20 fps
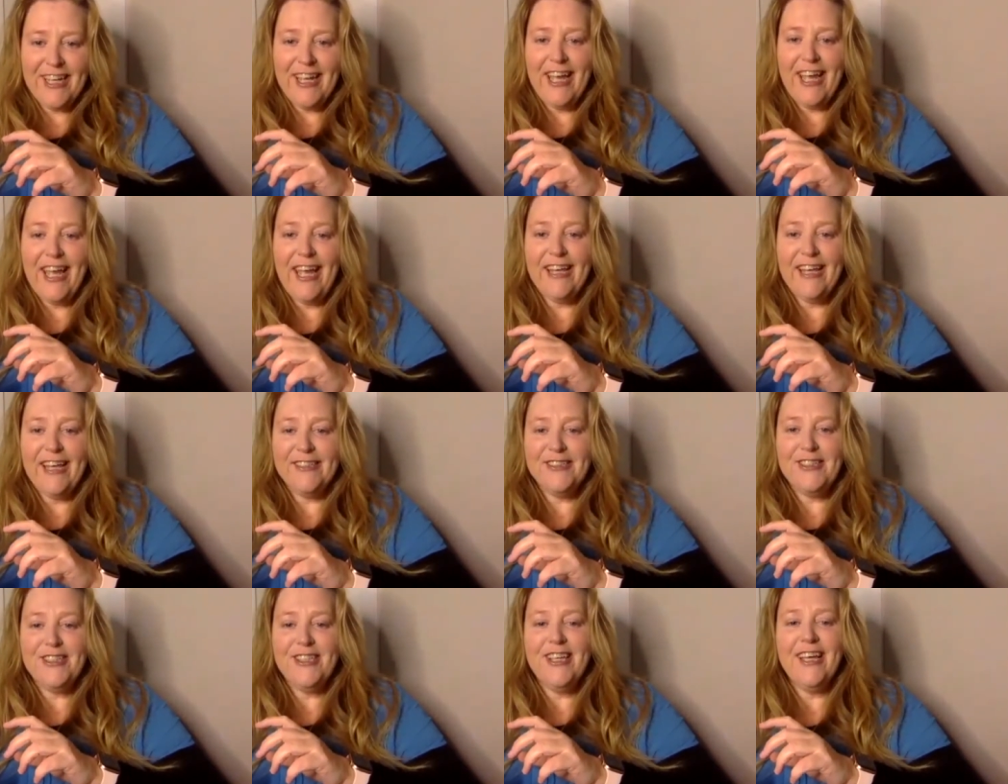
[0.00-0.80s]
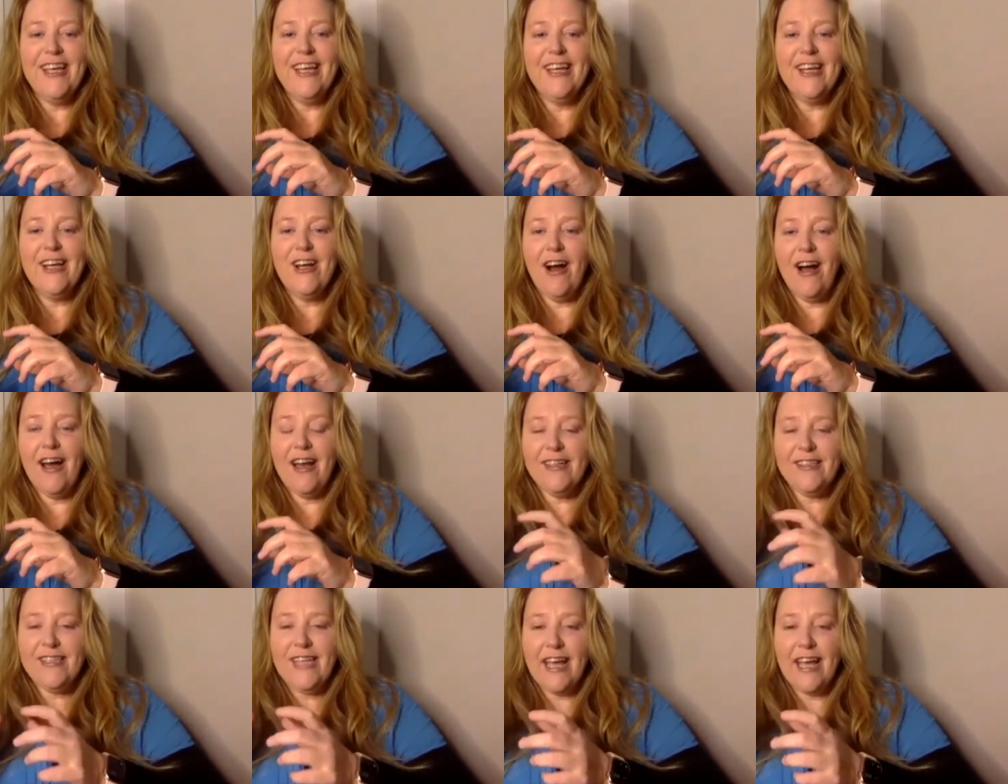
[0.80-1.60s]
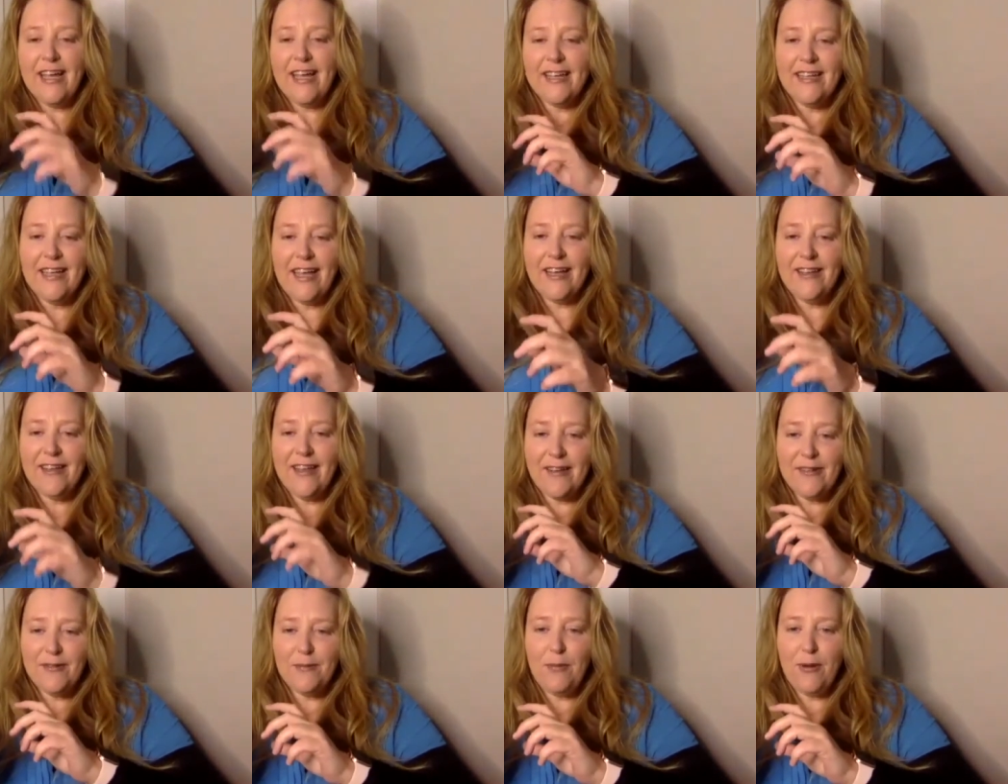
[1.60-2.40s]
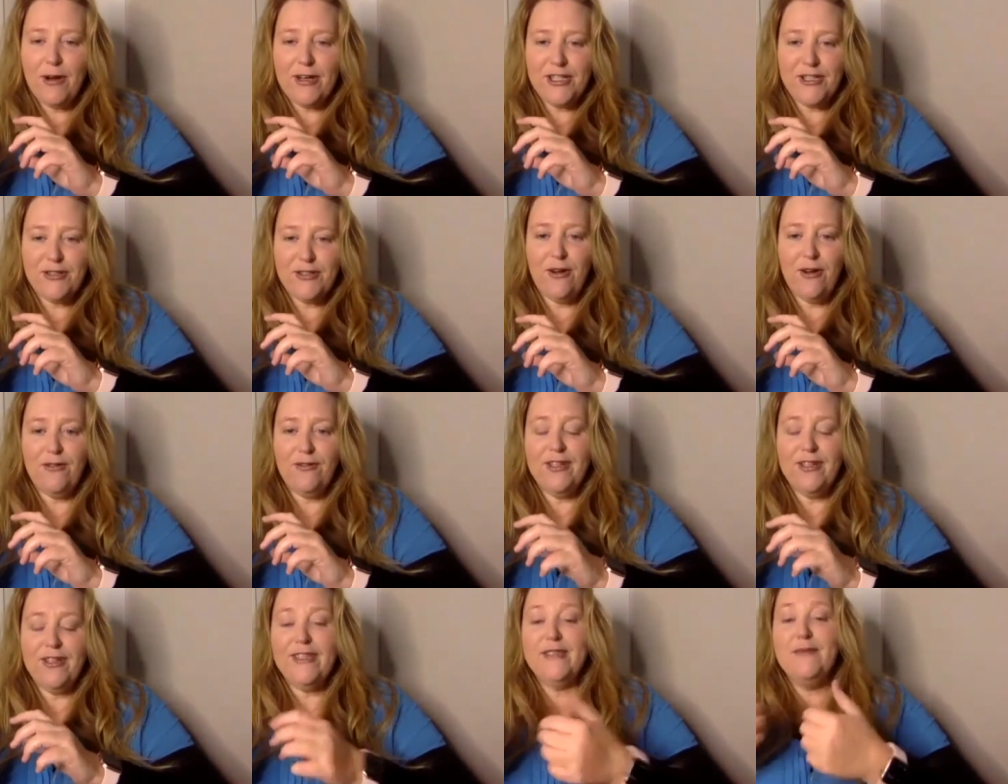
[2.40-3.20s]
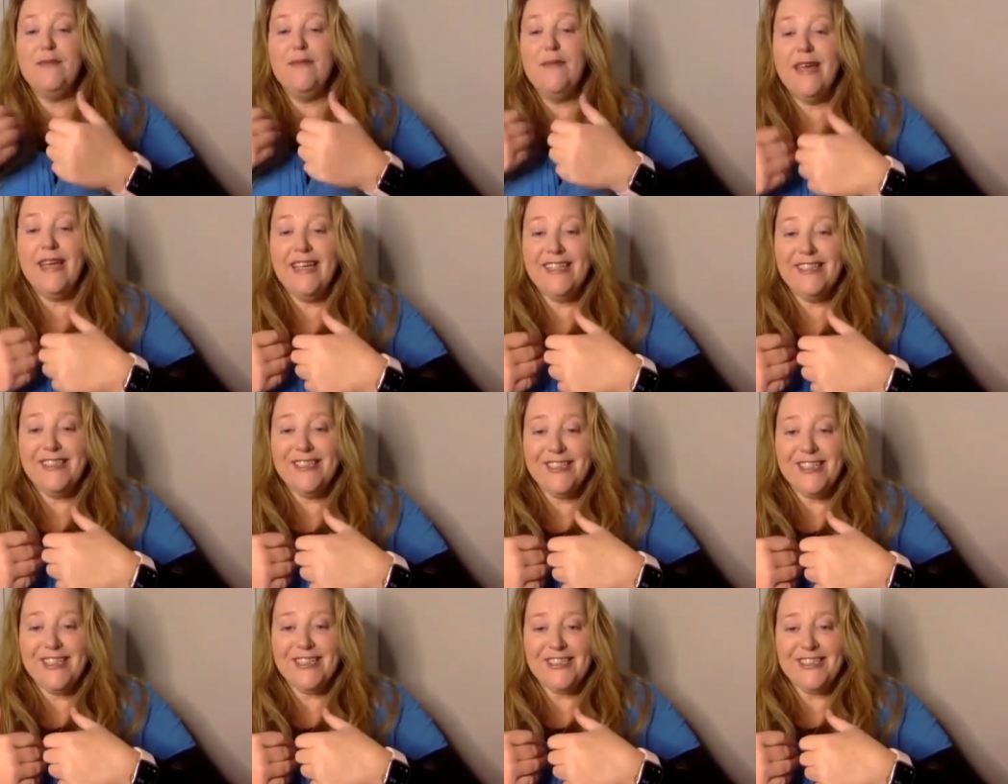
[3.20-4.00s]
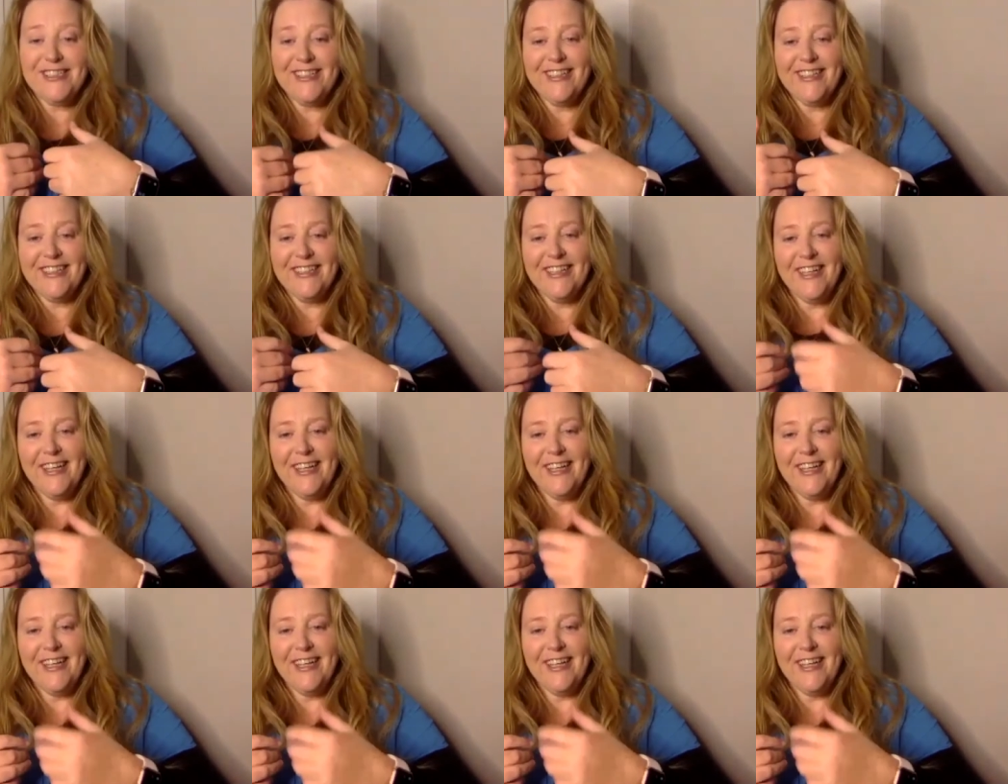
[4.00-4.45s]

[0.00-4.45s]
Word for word: it's kind of taking that that pressure off that it's me suggesting it.